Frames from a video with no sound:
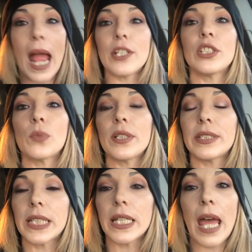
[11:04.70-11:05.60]
I just want
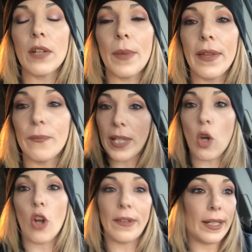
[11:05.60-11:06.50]
this kid out of my
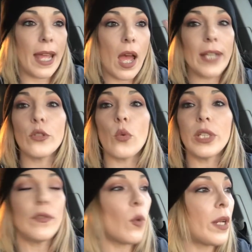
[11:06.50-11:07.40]
car right now. I don't
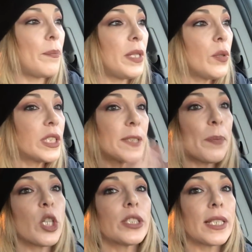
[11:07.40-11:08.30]
even want to be with this
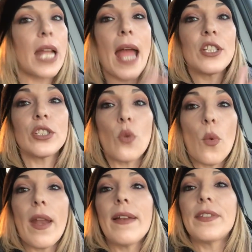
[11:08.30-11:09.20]
person. I just don't
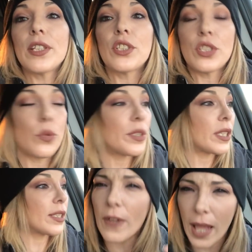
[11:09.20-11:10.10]
want anything to do with
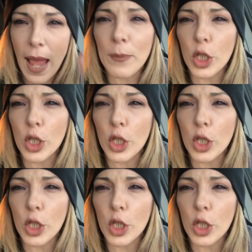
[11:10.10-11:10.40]
this. I'm